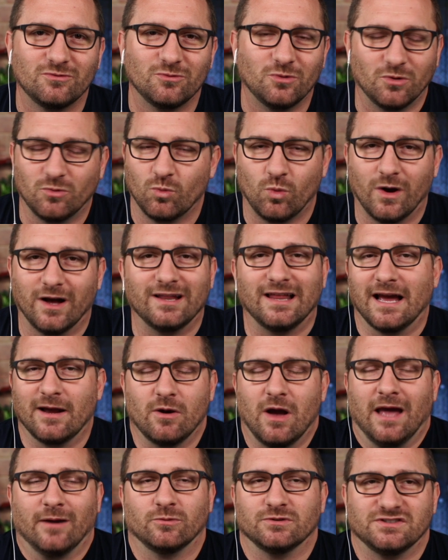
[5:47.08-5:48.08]
well,
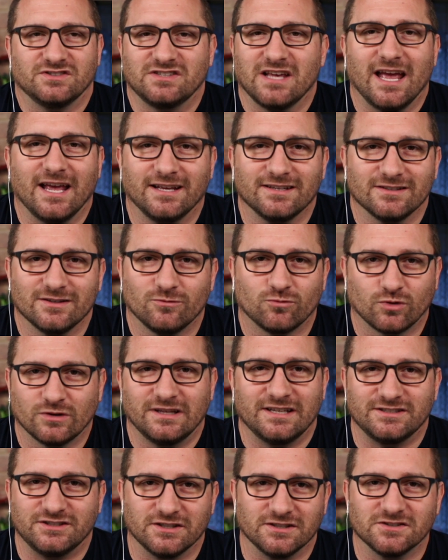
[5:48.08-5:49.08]
I would say
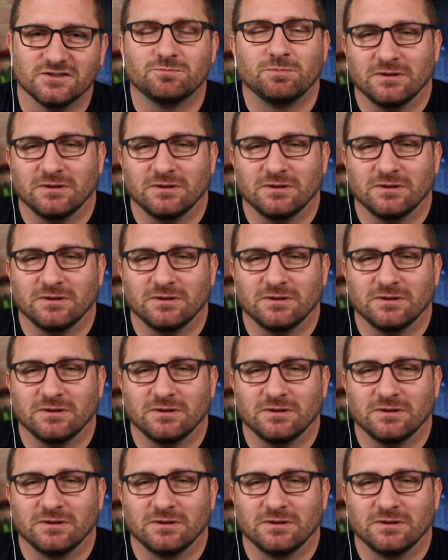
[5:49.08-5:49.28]
religions,